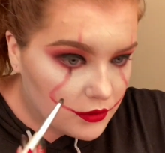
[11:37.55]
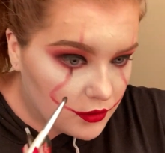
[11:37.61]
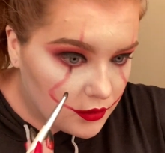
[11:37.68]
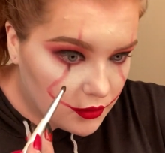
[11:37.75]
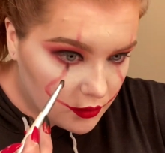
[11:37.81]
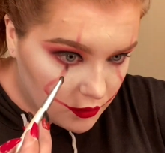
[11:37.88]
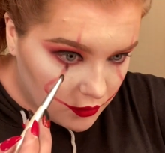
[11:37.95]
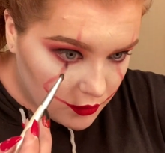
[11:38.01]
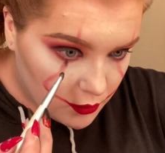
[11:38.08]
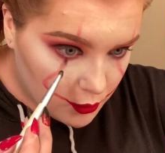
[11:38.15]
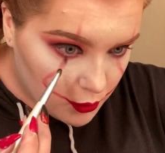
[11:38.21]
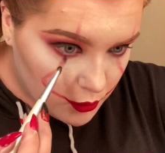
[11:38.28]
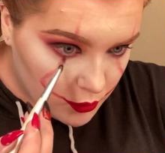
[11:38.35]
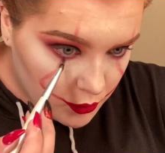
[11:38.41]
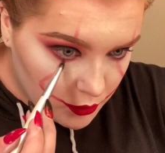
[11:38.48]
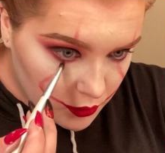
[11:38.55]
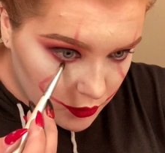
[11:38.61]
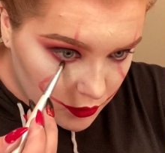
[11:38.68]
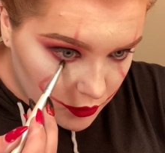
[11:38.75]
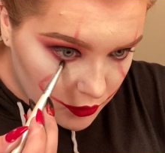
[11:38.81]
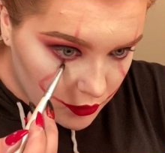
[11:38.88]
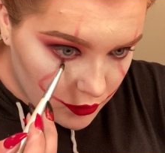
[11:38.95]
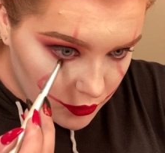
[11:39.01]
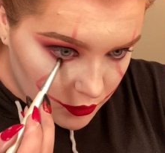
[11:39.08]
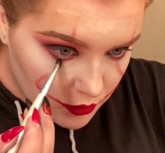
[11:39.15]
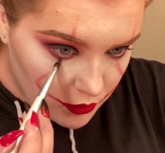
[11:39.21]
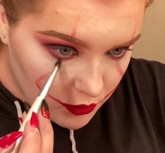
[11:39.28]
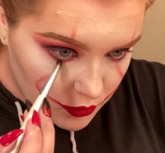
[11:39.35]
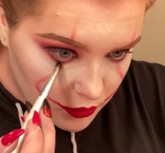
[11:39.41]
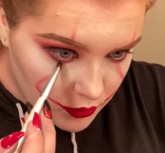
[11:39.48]
and then start forming that
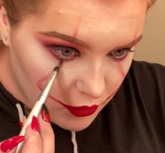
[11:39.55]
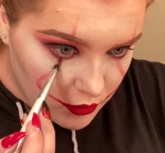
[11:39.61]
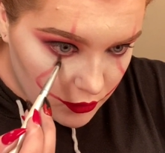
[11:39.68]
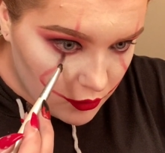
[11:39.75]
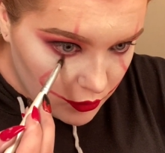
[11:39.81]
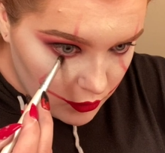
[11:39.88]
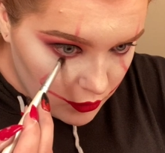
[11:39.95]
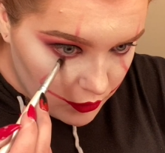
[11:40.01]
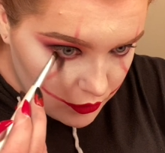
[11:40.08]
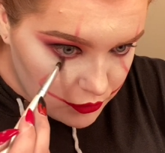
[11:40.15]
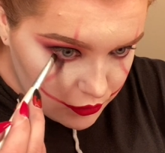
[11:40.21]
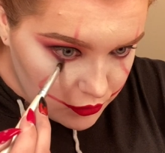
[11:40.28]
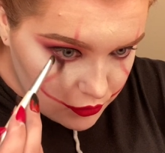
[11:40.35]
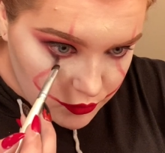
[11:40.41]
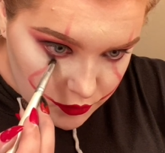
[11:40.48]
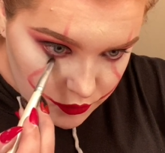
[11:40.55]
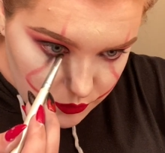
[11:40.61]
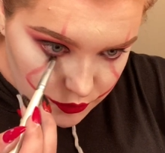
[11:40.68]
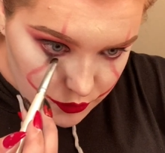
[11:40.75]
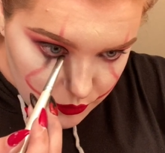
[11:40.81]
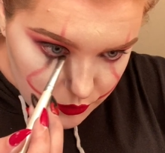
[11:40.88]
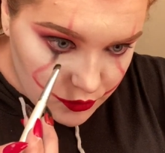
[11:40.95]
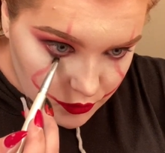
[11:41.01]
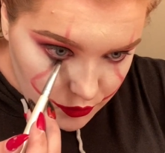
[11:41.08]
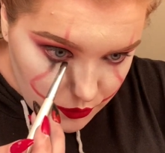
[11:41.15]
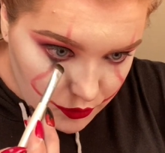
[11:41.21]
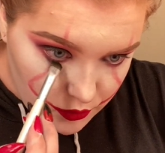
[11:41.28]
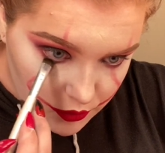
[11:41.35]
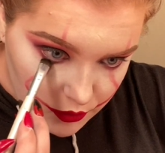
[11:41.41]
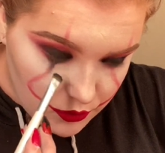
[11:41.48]
almost into an upside down triangle
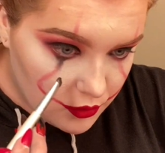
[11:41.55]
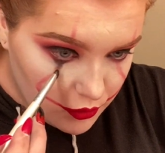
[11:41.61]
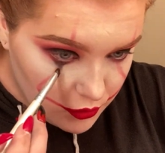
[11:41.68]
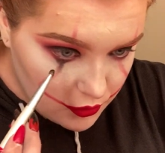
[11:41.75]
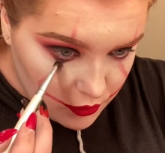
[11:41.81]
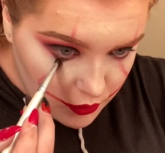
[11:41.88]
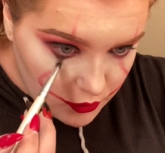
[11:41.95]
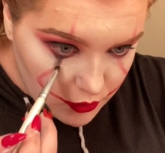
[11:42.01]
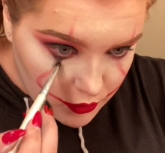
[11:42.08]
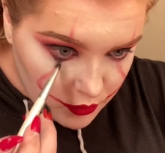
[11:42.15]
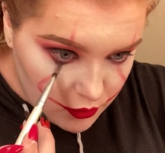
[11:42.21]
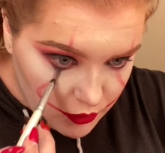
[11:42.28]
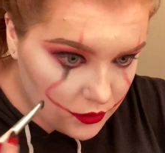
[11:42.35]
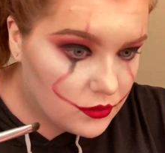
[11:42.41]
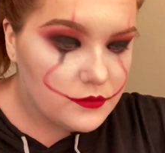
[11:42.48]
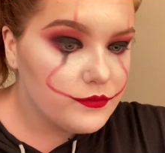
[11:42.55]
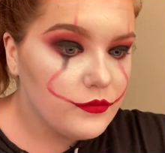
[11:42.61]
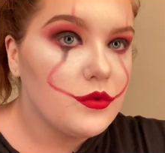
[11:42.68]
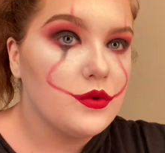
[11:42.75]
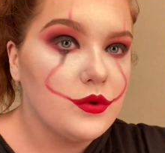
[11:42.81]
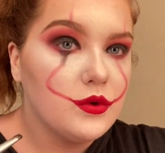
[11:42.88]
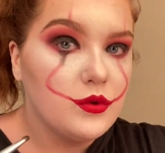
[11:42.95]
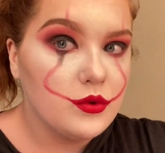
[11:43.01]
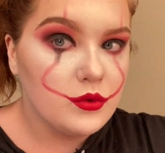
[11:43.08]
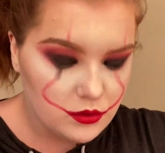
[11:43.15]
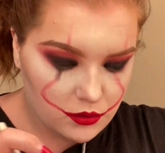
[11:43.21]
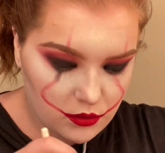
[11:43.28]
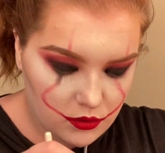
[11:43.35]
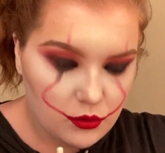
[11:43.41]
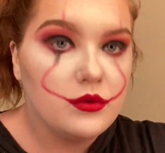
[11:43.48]
underneath my eye, and
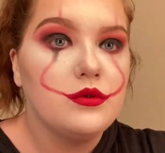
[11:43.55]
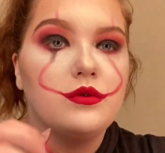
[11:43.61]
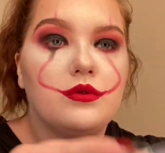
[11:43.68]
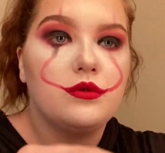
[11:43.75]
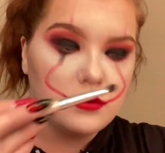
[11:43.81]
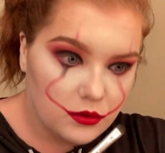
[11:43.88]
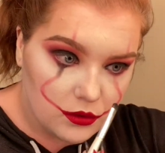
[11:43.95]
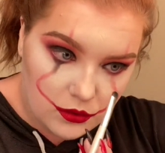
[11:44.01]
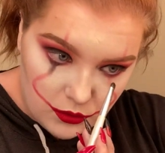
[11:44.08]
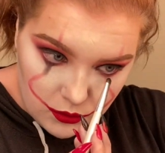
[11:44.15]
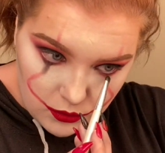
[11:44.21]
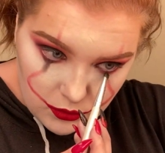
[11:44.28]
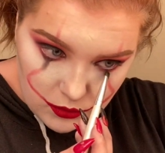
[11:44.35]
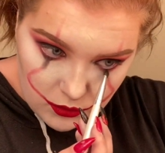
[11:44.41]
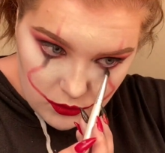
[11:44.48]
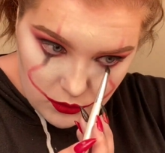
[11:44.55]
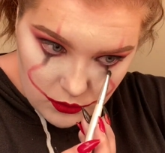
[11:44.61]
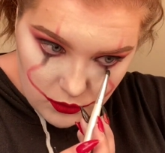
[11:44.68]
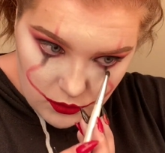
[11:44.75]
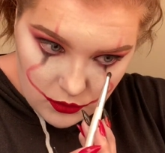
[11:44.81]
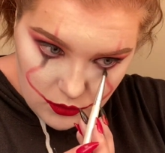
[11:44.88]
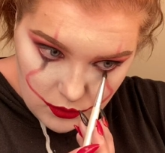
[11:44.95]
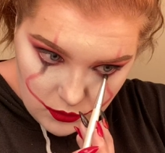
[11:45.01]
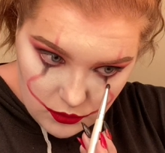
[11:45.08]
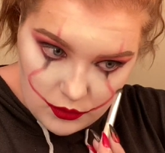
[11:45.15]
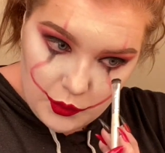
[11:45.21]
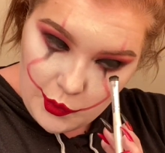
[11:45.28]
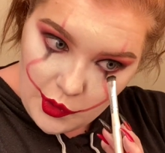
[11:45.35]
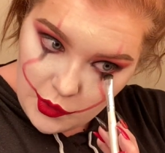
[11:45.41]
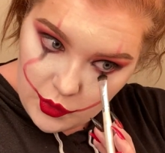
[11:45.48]
starting to blend that down the red,
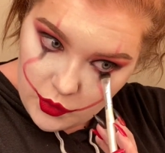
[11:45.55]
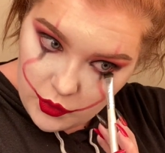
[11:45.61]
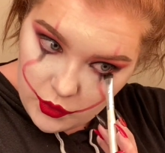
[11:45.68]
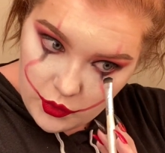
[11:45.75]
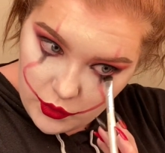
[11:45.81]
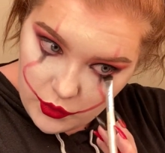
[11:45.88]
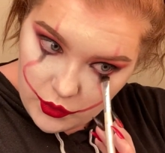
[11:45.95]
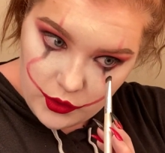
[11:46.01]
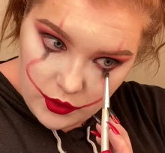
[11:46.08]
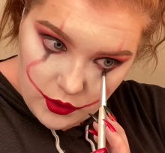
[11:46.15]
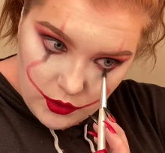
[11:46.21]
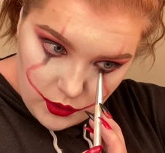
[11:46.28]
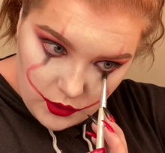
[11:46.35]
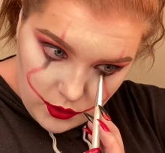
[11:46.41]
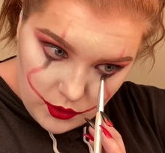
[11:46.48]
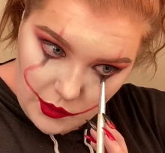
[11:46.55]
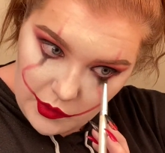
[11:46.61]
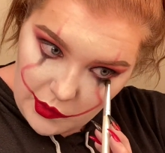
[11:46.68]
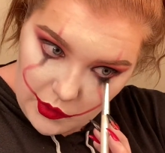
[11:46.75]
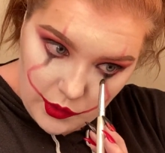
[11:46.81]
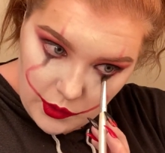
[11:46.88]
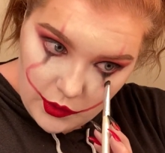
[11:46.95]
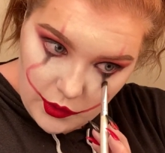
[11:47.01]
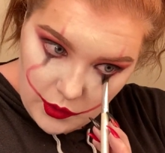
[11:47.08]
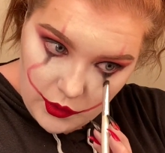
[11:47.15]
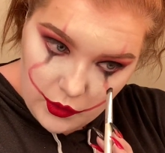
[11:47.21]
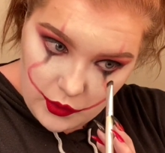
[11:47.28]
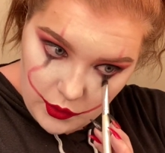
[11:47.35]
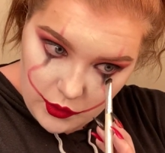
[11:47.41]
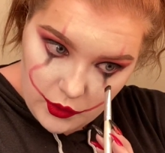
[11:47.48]
not all the way, but almost right to the
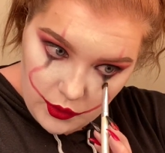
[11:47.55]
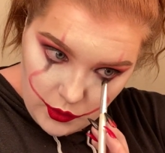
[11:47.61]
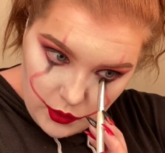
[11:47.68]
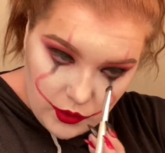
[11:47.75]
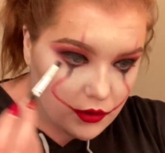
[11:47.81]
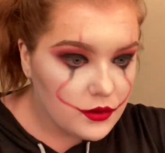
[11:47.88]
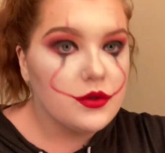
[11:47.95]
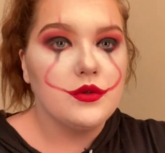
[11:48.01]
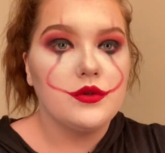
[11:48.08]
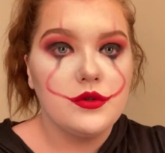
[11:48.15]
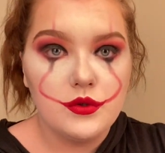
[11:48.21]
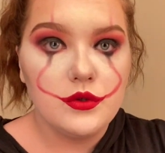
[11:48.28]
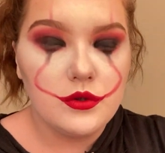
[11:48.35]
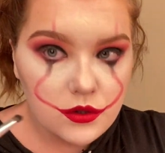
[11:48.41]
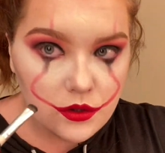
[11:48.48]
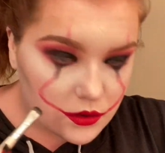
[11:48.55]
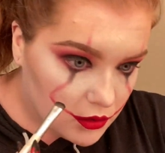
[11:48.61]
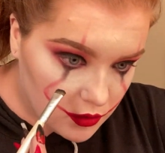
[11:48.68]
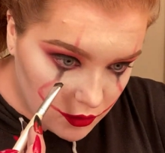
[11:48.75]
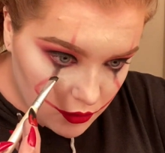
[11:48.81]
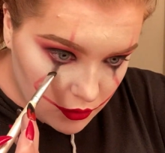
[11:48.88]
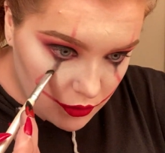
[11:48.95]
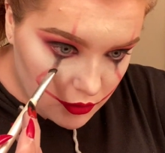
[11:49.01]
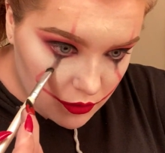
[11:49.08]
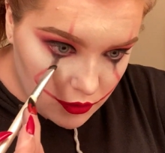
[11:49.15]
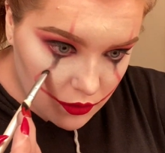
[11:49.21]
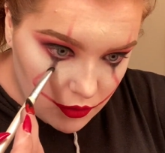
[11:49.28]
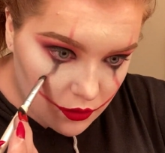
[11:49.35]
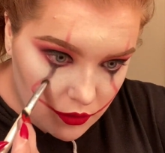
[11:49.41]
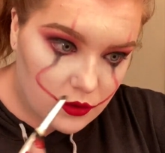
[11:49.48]
top of your cheekbone, I would
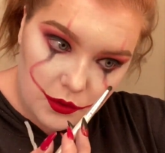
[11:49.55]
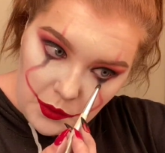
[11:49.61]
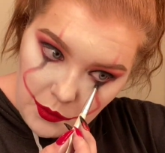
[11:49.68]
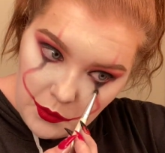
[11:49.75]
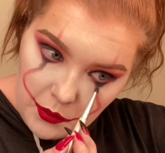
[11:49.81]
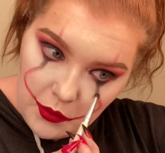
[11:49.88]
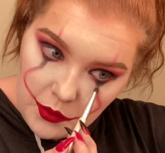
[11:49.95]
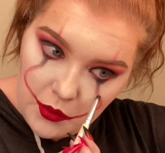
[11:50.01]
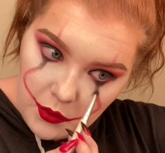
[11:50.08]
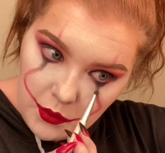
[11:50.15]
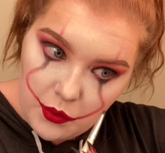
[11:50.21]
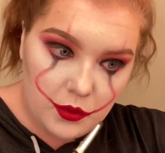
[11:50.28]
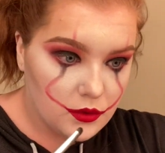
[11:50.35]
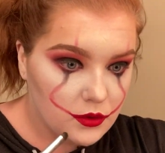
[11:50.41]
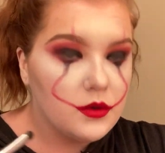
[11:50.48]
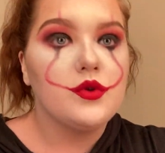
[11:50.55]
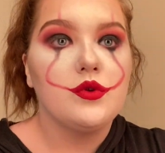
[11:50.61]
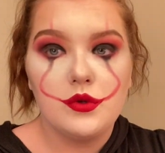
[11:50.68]
assume. Yeah, right about there.